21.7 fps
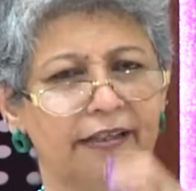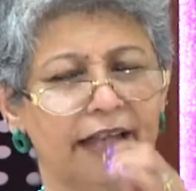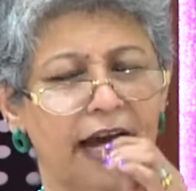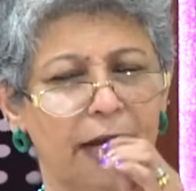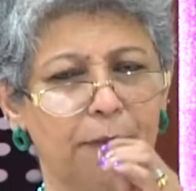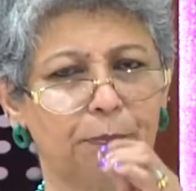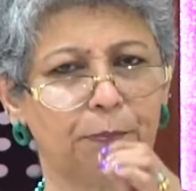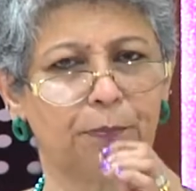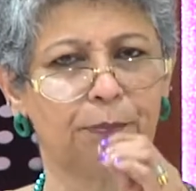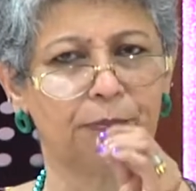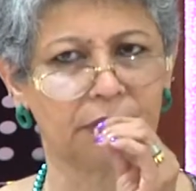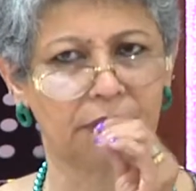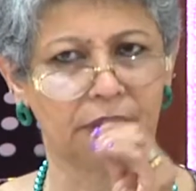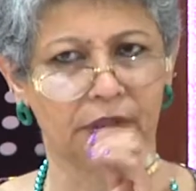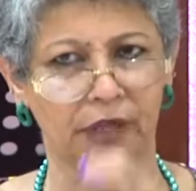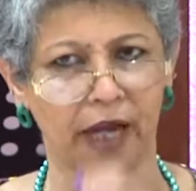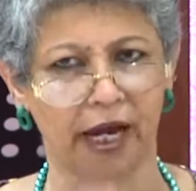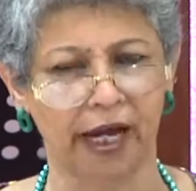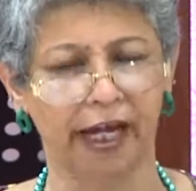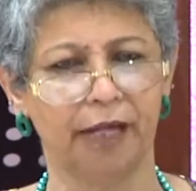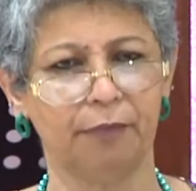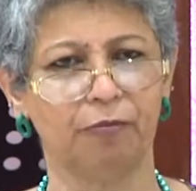that
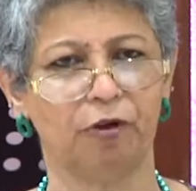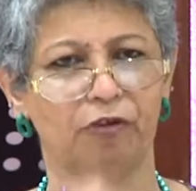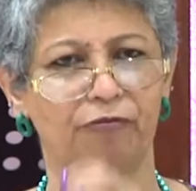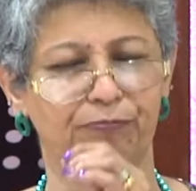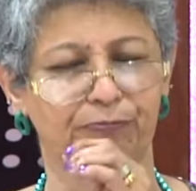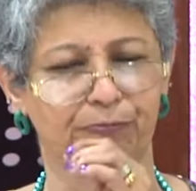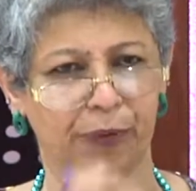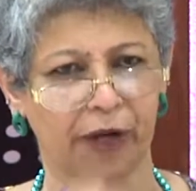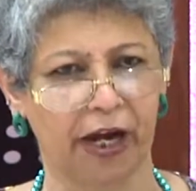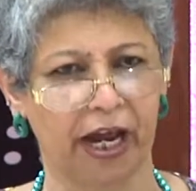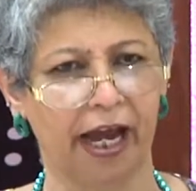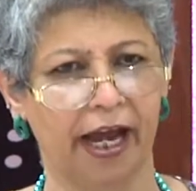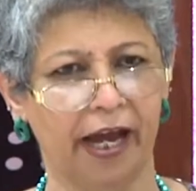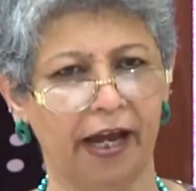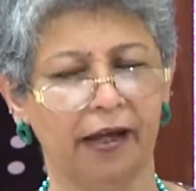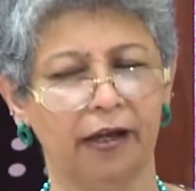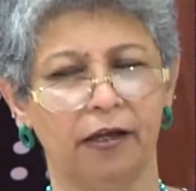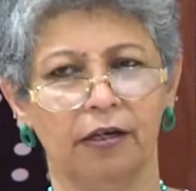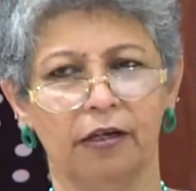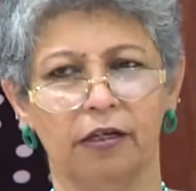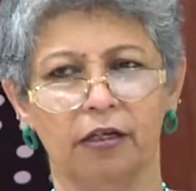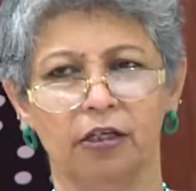time of prayer
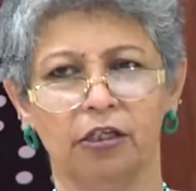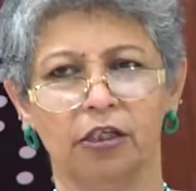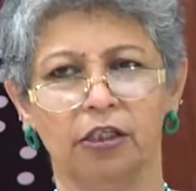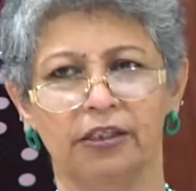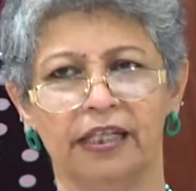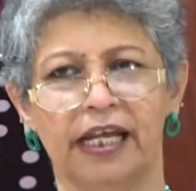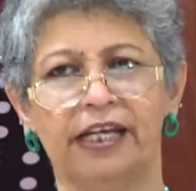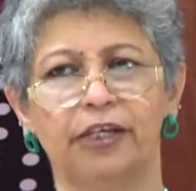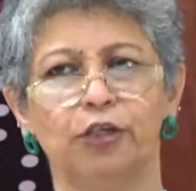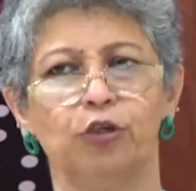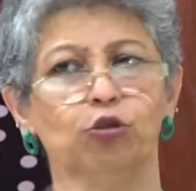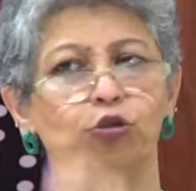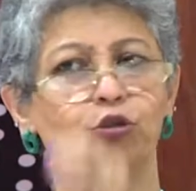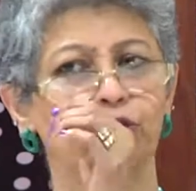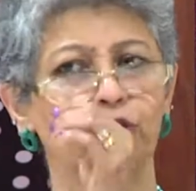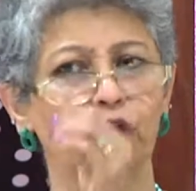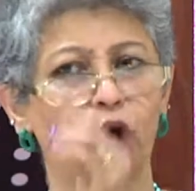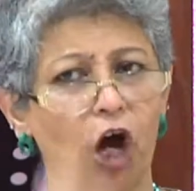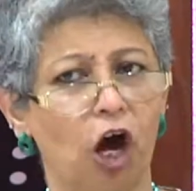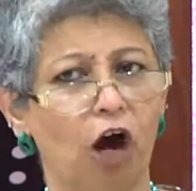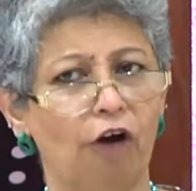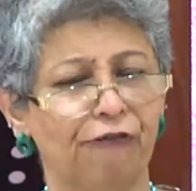that you
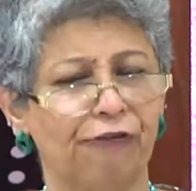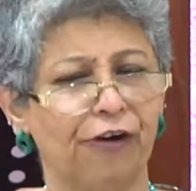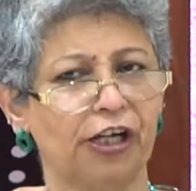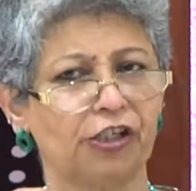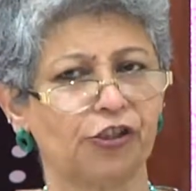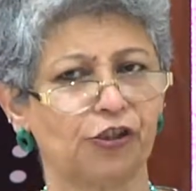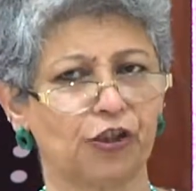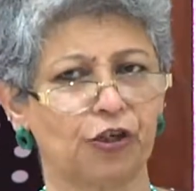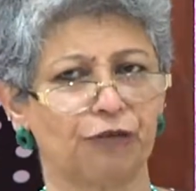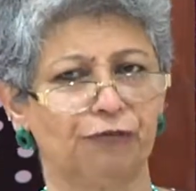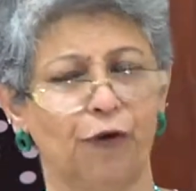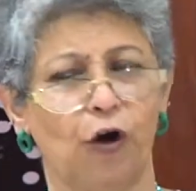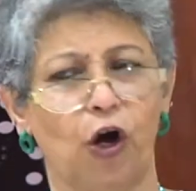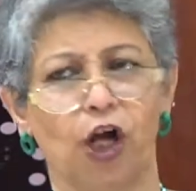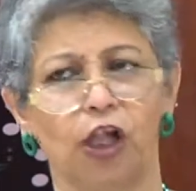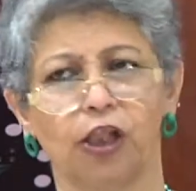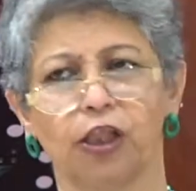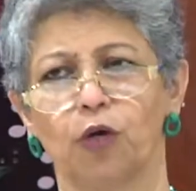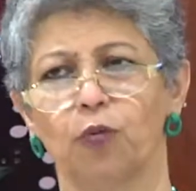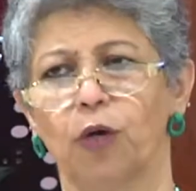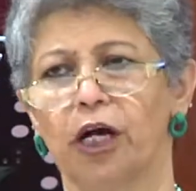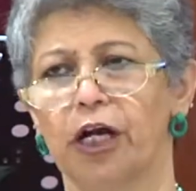know first of all
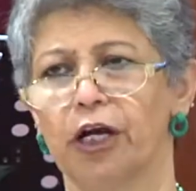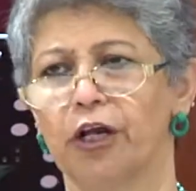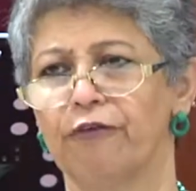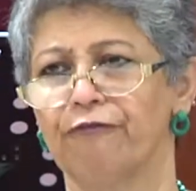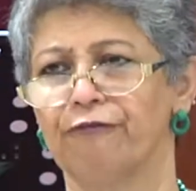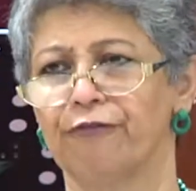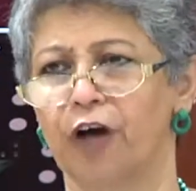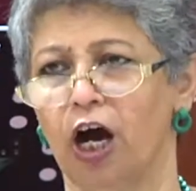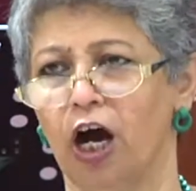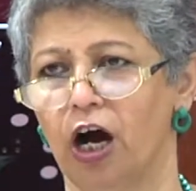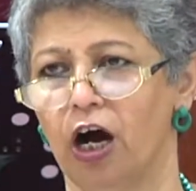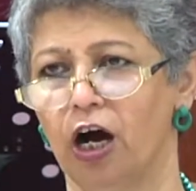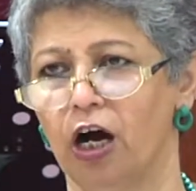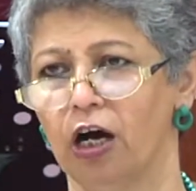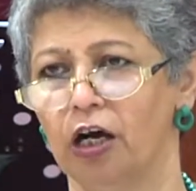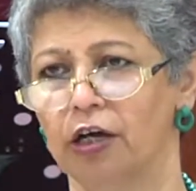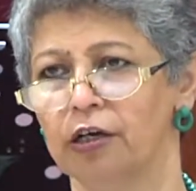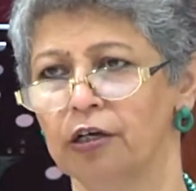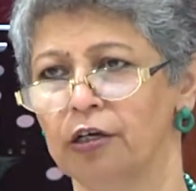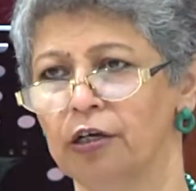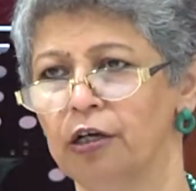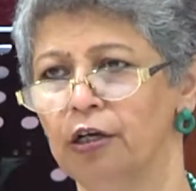the word of
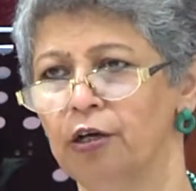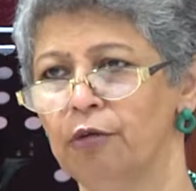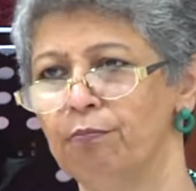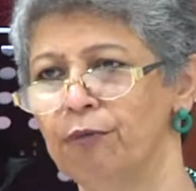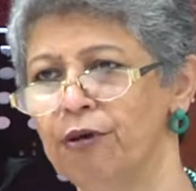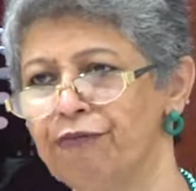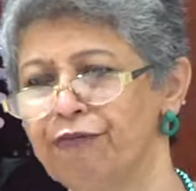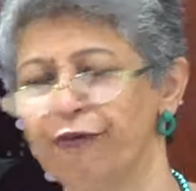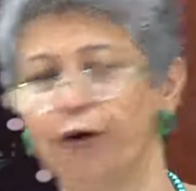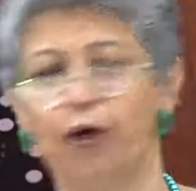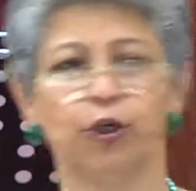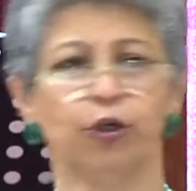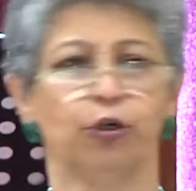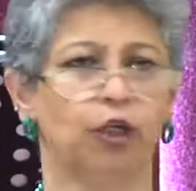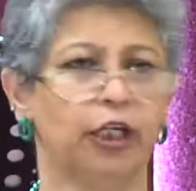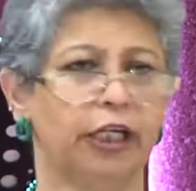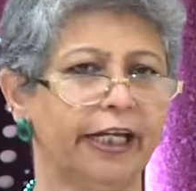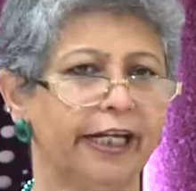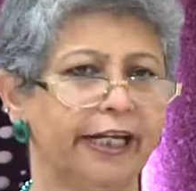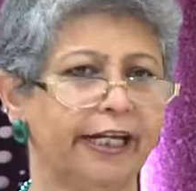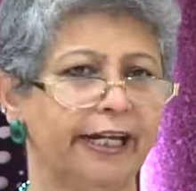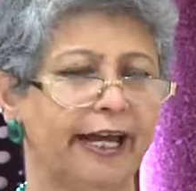God before you
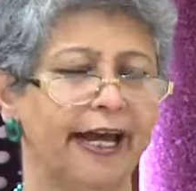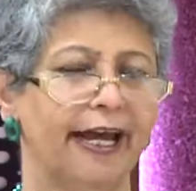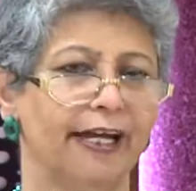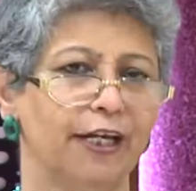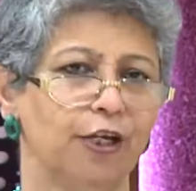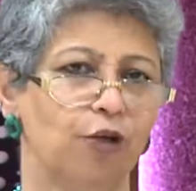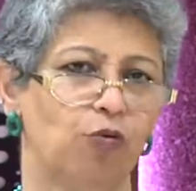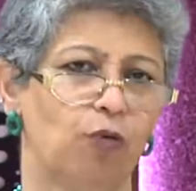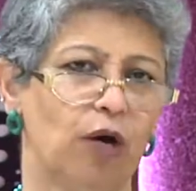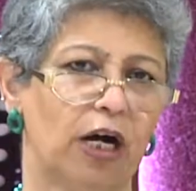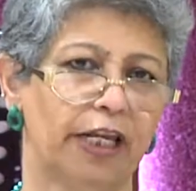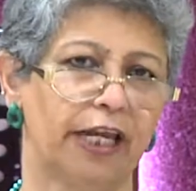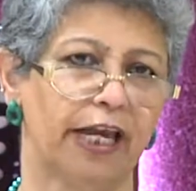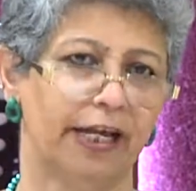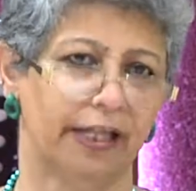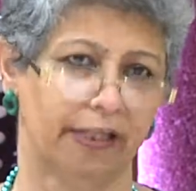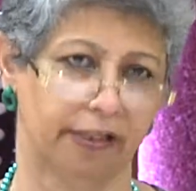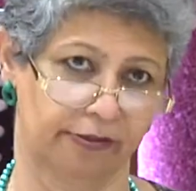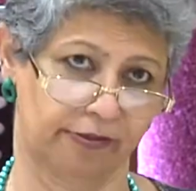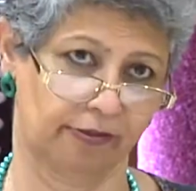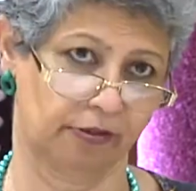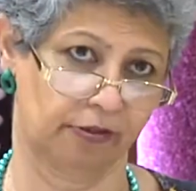lead anyone
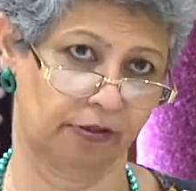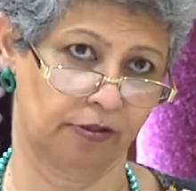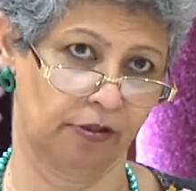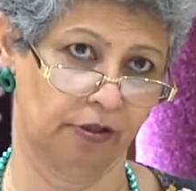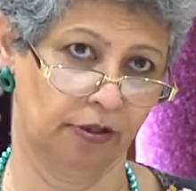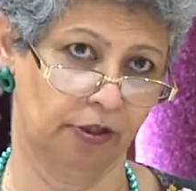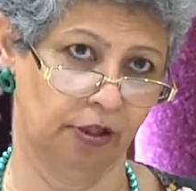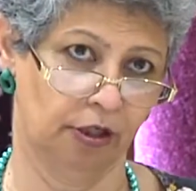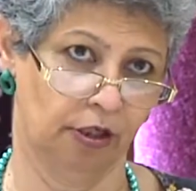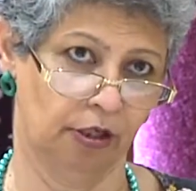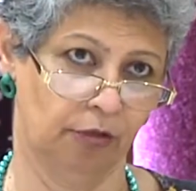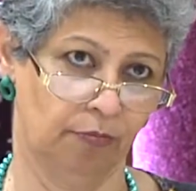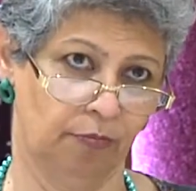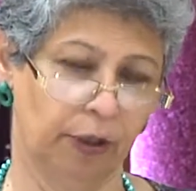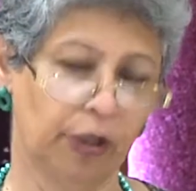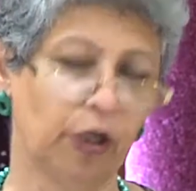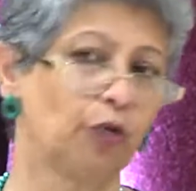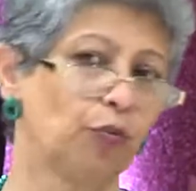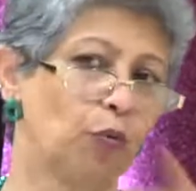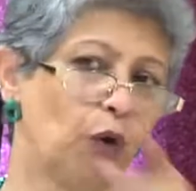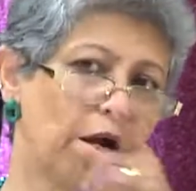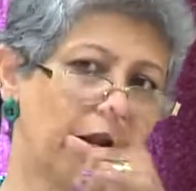else.
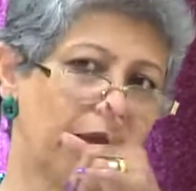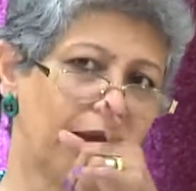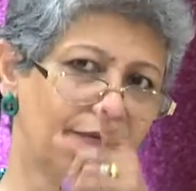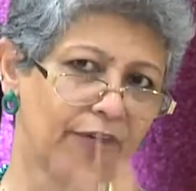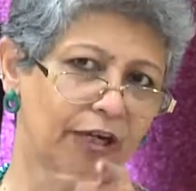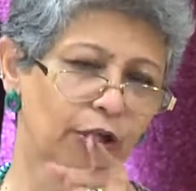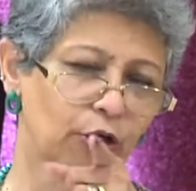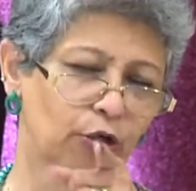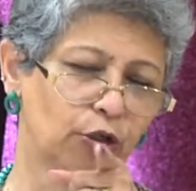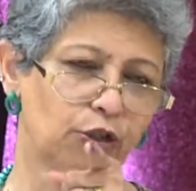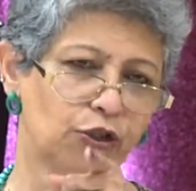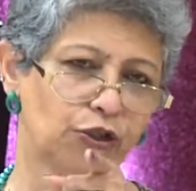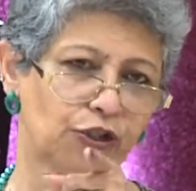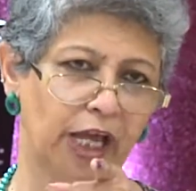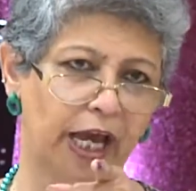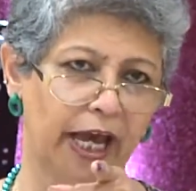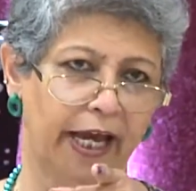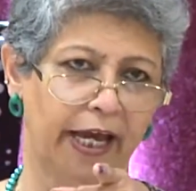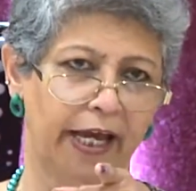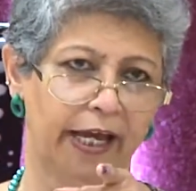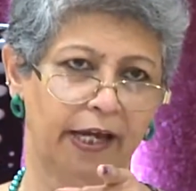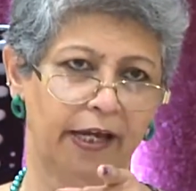Because whatever you
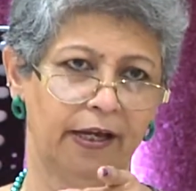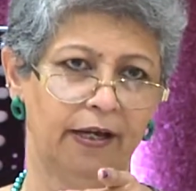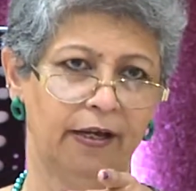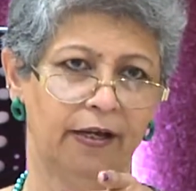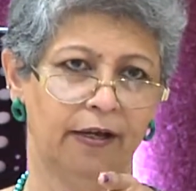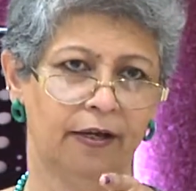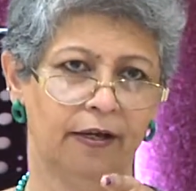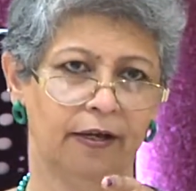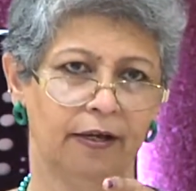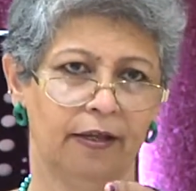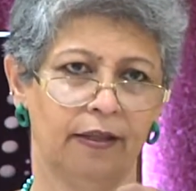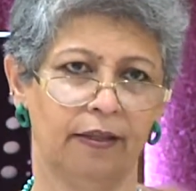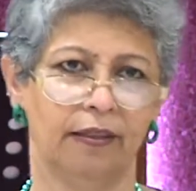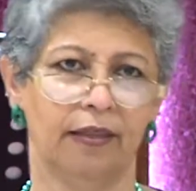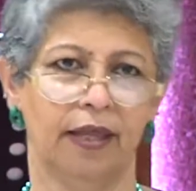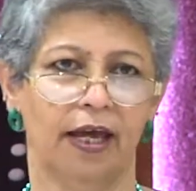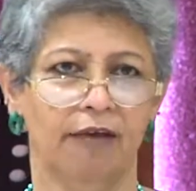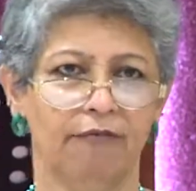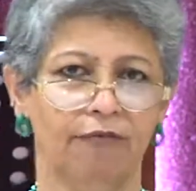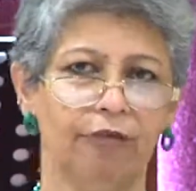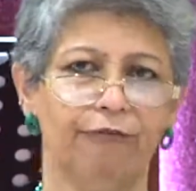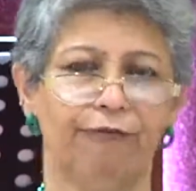say,
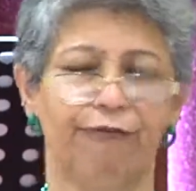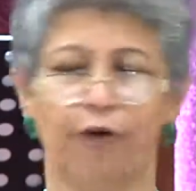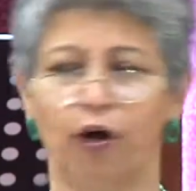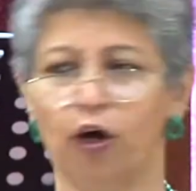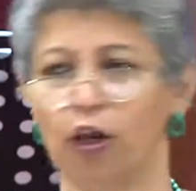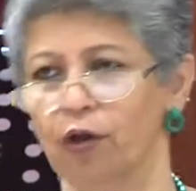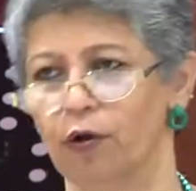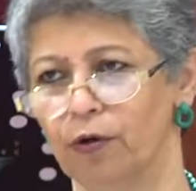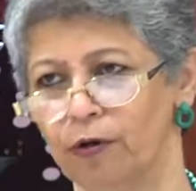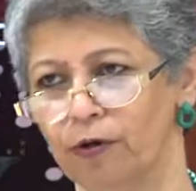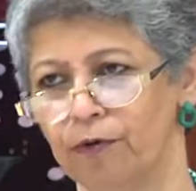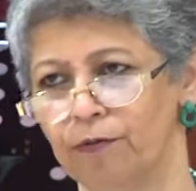they will follow.